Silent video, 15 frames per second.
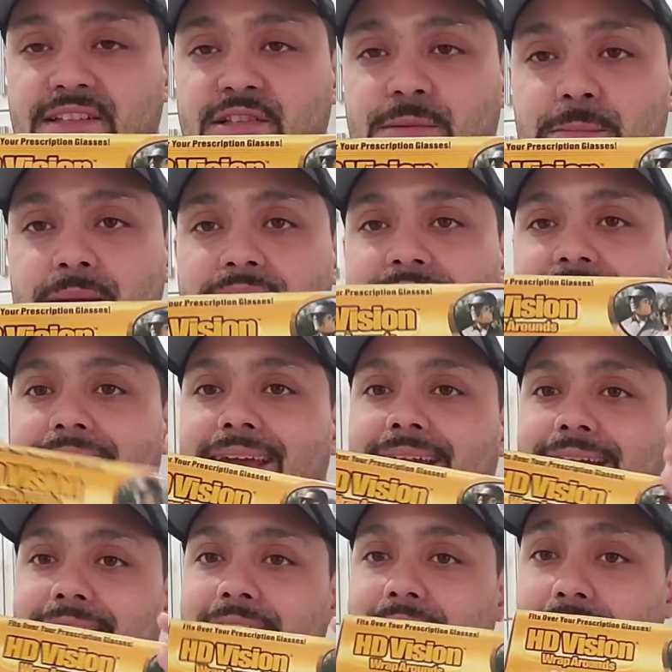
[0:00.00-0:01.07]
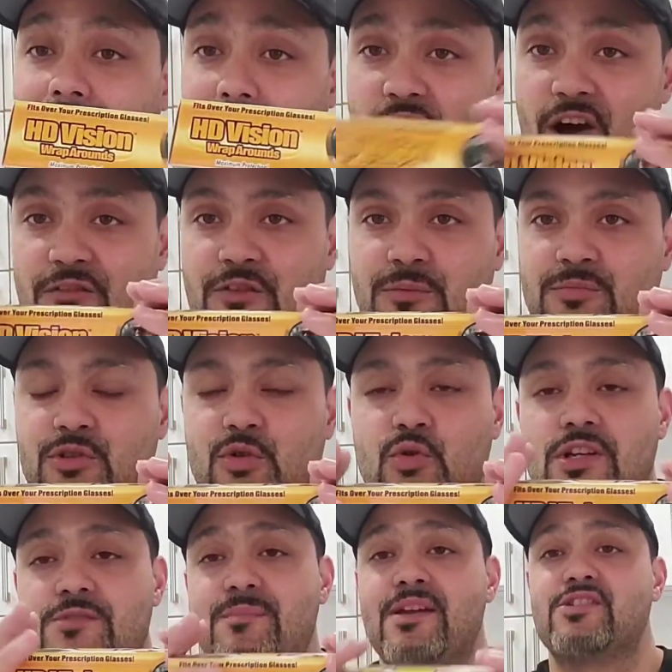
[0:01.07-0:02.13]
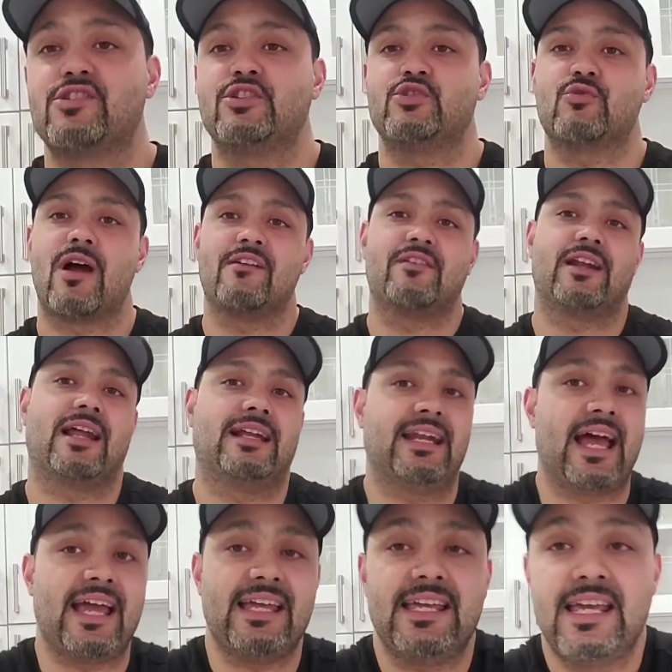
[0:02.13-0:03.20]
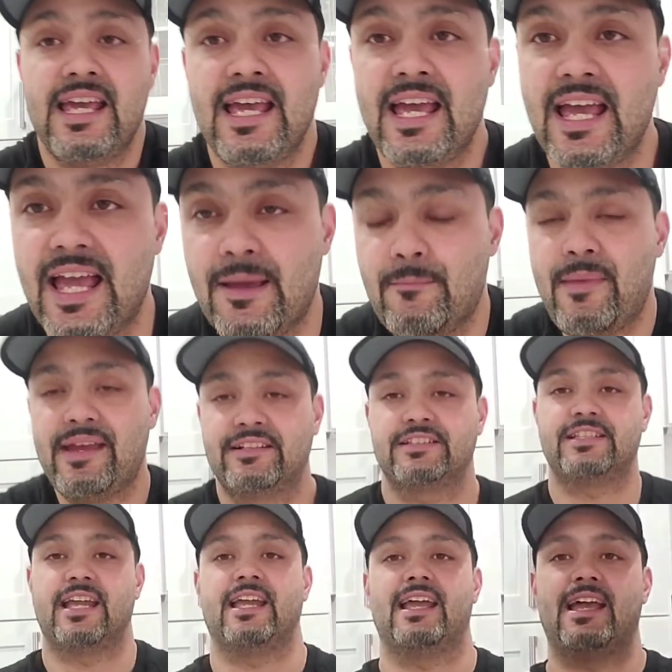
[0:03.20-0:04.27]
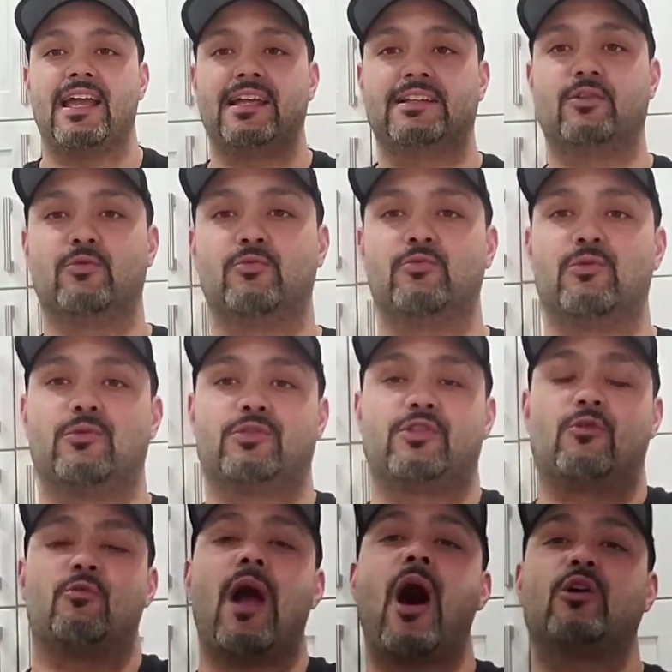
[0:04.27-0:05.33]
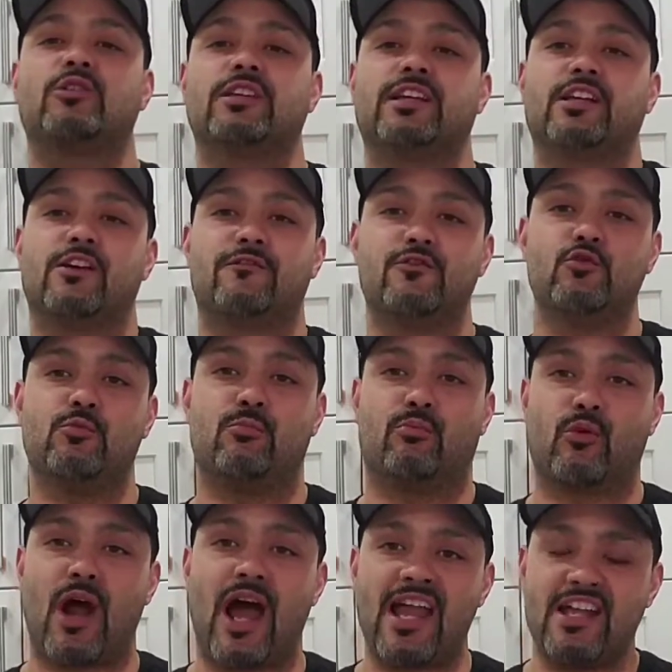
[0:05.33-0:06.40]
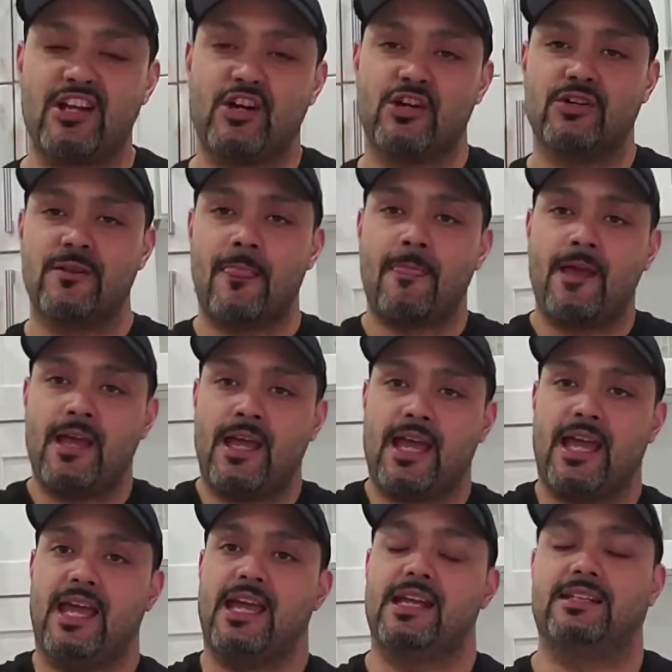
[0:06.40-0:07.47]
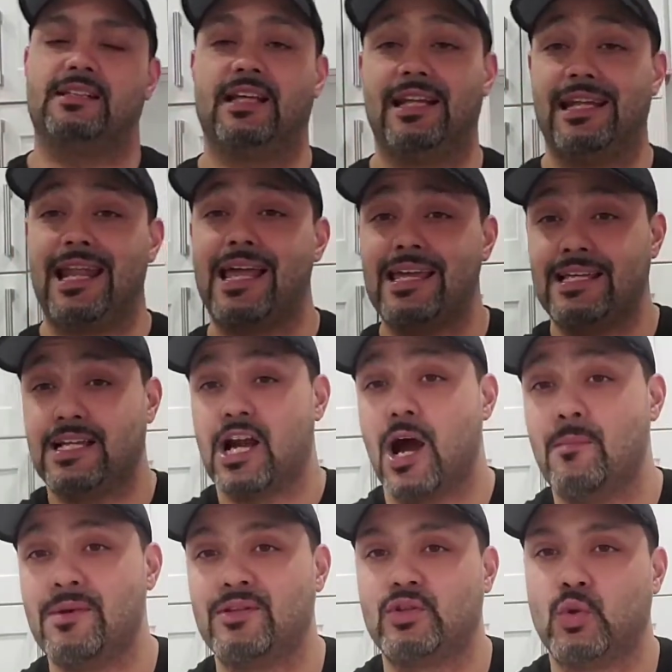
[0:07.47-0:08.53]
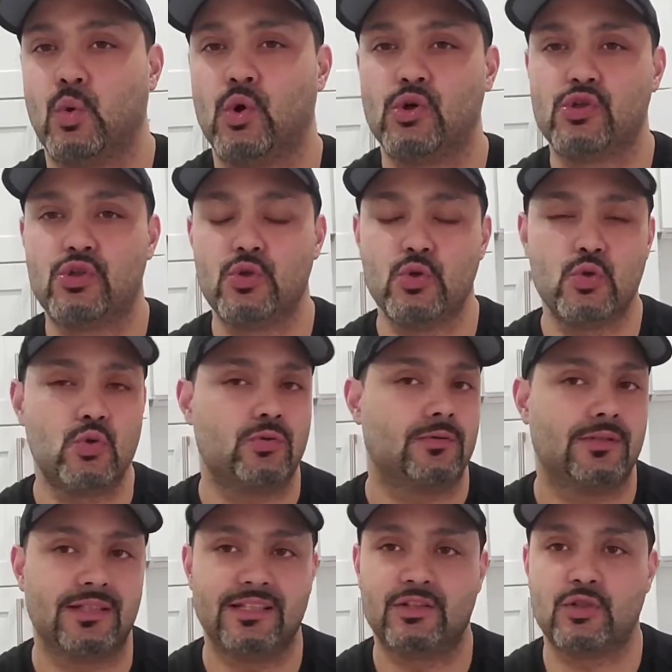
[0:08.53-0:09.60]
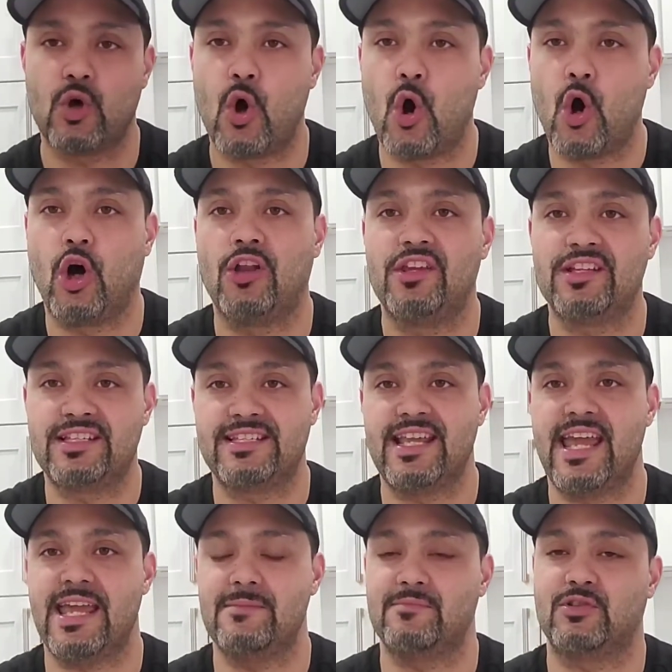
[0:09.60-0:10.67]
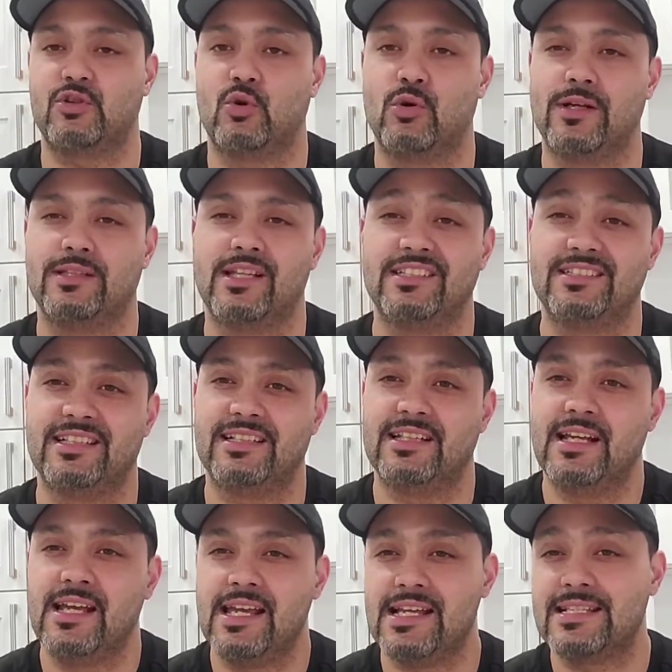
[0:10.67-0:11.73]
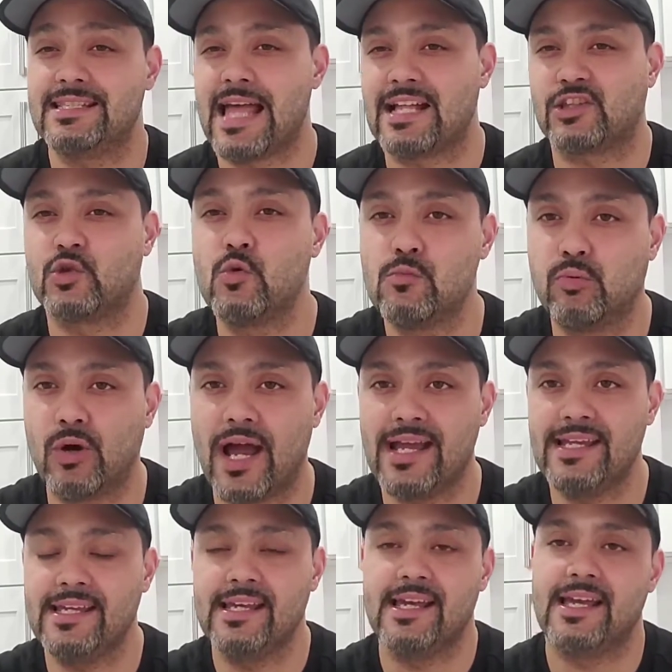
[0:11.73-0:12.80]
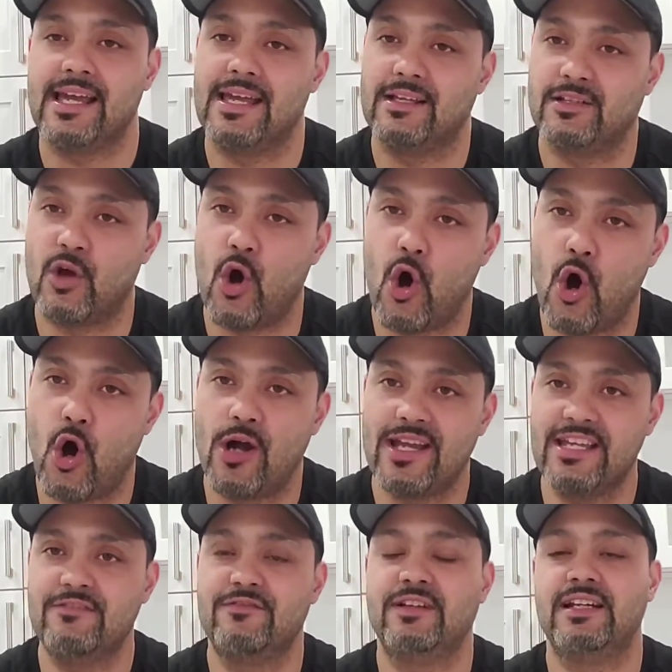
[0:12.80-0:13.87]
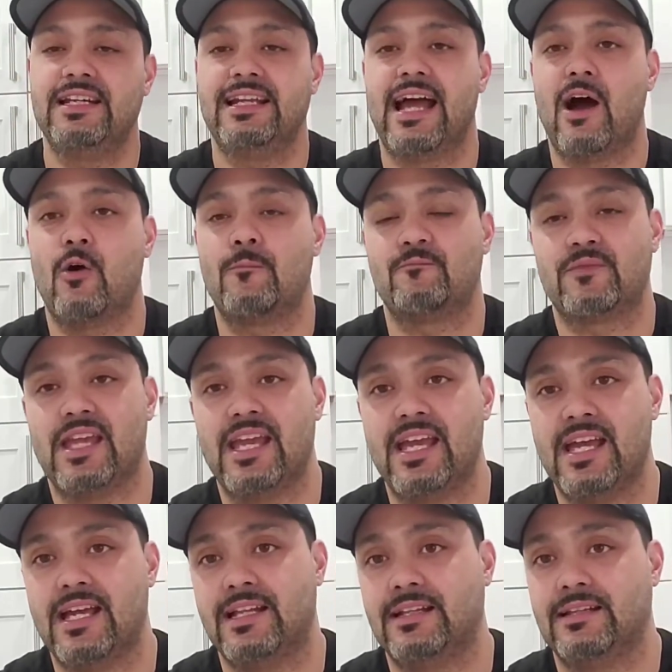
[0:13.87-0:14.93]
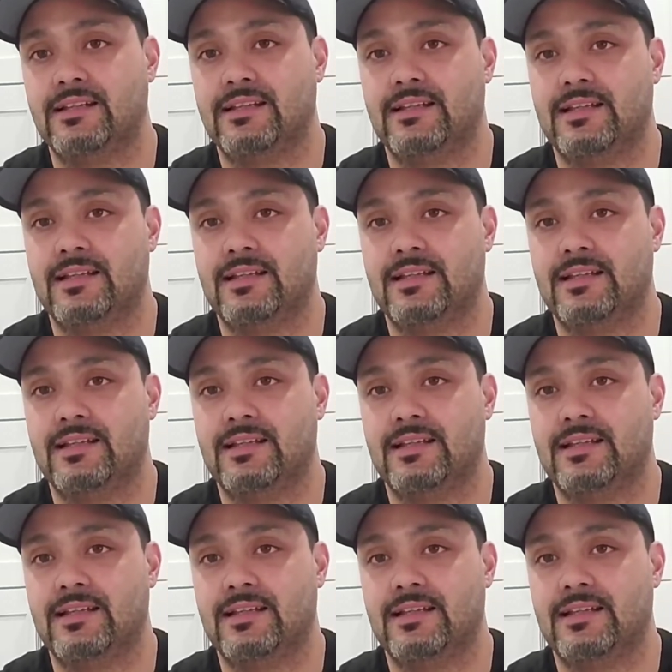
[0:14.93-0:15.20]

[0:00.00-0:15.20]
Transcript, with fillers: them and I love them too especially driving at night it makes the the surrounding of you brighter and the light coming towards you is all the same so it doesn't it's not too bright it's all evenly out and